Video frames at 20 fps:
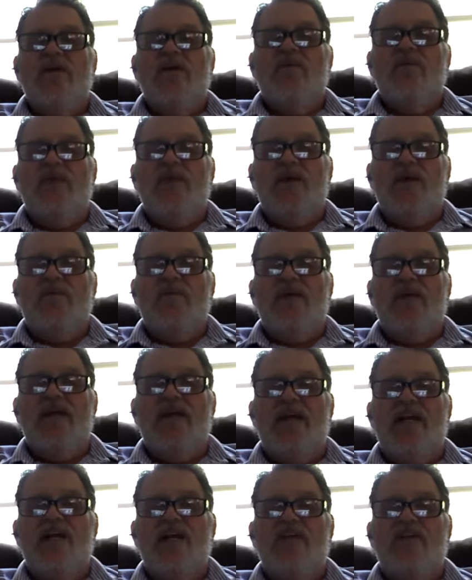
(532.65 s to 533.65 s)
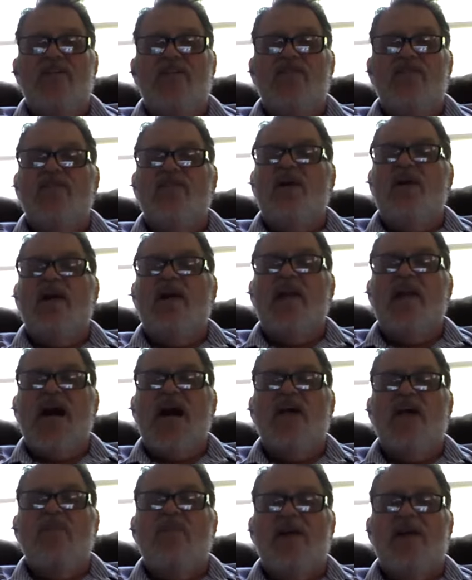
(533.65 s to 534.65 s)
We need you to
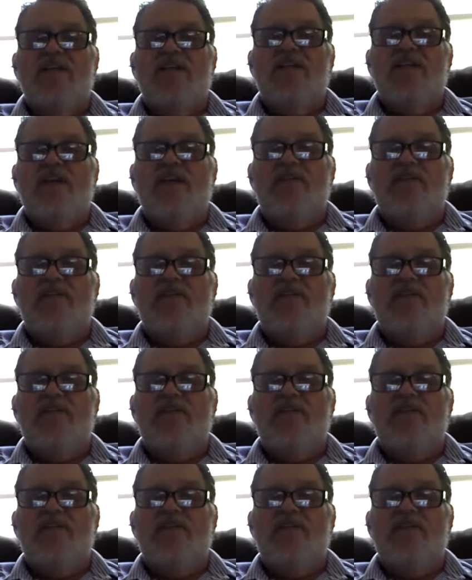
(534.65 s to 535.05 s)
allow myself